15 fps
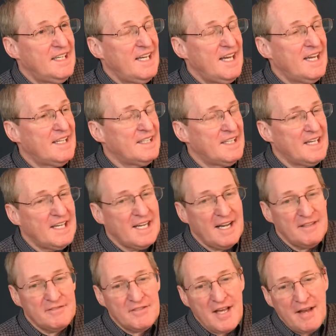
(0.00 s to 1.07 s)
And
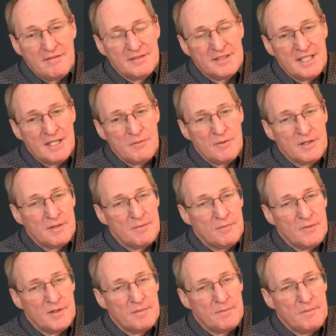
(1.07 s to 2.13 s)
I've seen it
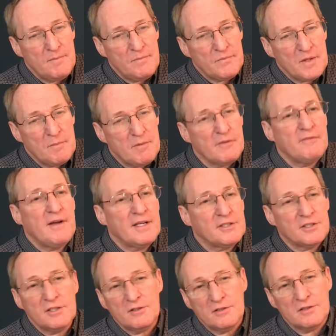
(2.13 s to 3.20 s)
with
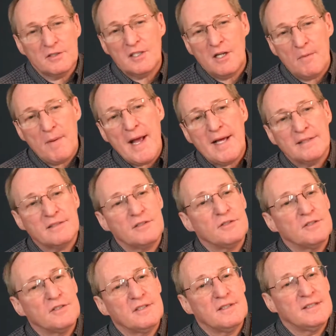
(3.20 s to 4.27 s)
professionals,
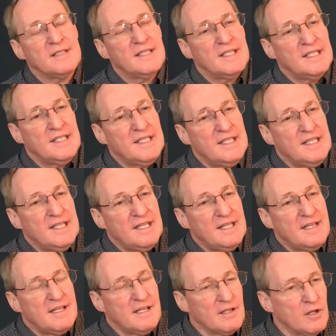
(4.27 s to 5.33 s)
pastors and
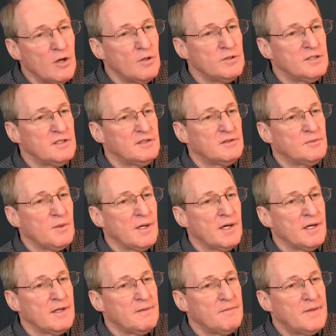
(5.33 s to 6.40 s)
theologians,
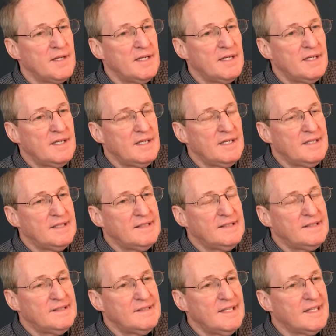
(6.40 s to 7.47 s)
where
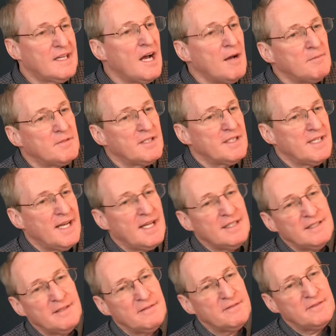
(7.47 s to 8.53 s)
they come to the
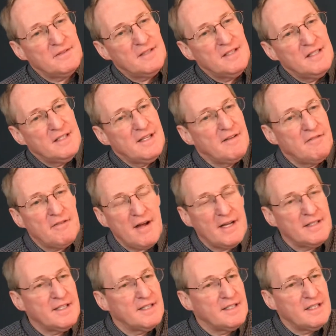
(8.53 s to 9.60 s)
end of, they
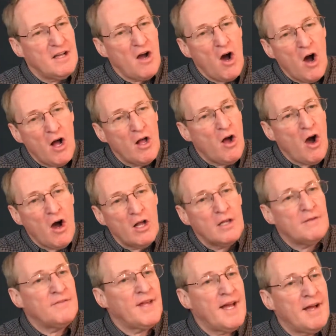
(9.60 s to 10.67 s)
find that all
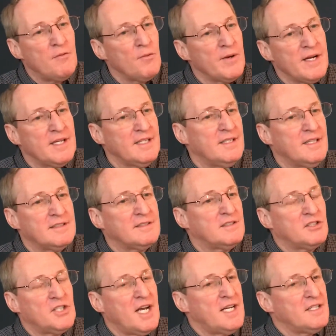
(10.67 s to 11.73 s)
of that really
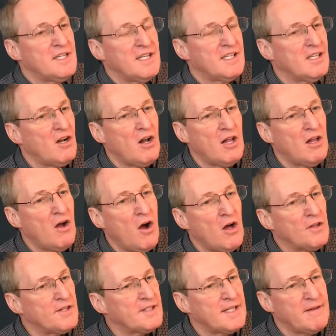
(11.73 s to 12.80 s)
doesn't change anything, and
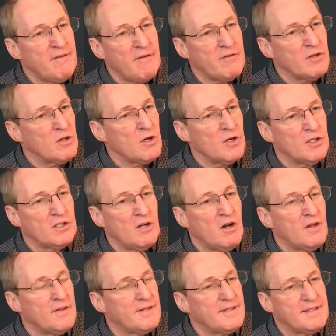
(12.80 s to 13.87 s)
all that they've ever learned and
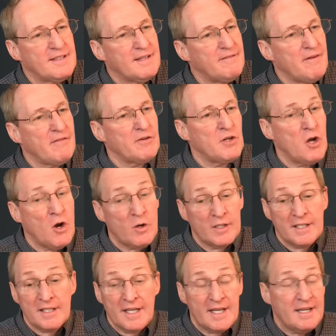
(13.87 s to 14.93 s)
all that they've ever known,
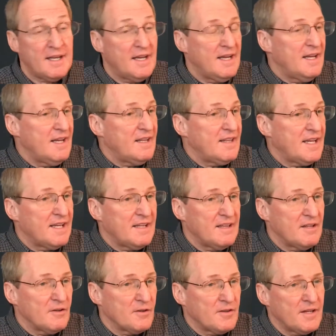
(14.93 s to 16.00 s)
and
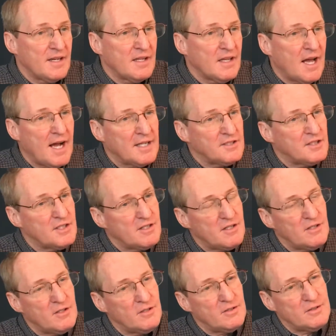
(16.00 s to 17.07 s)
their
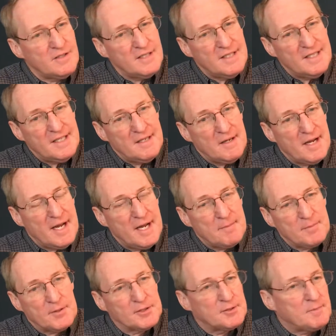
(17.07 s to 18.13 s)
theological
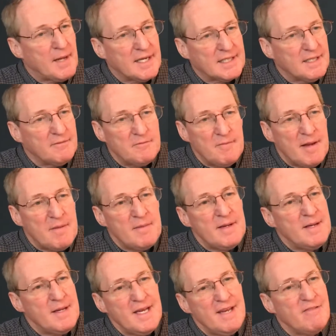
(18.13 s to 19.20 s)
perspective may
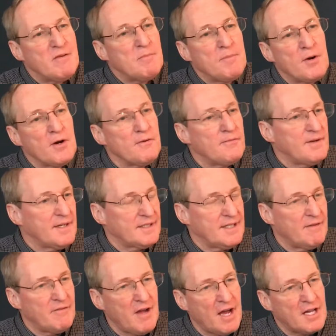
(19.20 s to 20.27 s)
be even perfect.
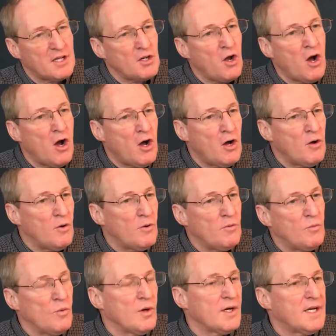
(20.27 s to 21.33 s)
They've got it all
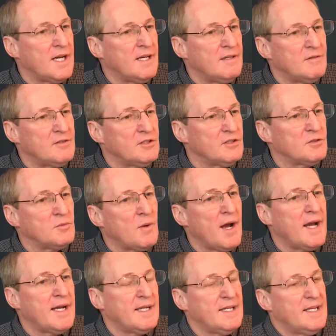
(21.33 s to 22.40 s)
working just
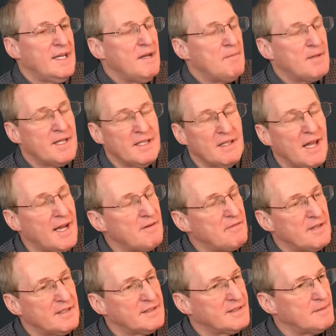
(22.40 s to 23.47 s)
right, but then life
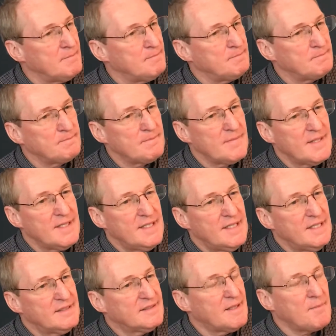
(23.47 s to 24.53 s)
hits them.
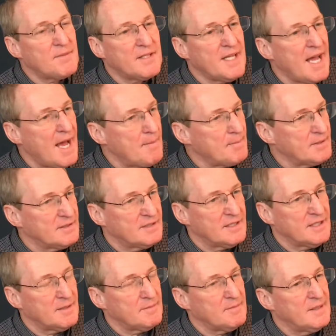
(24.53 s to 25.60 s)
Something happens to
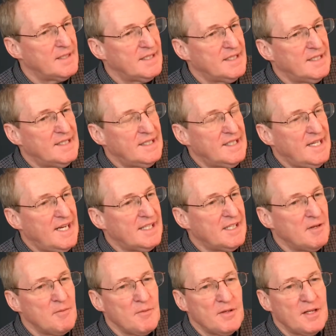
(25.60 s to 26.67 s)
them. And
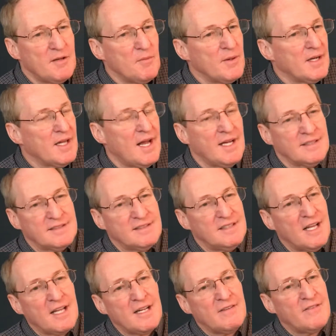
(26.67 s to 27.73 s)
they realize
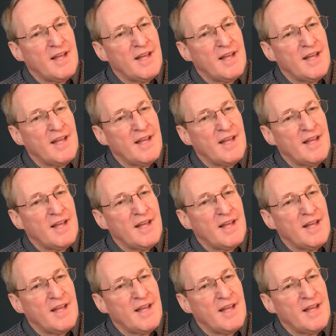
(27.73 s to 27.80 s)
none of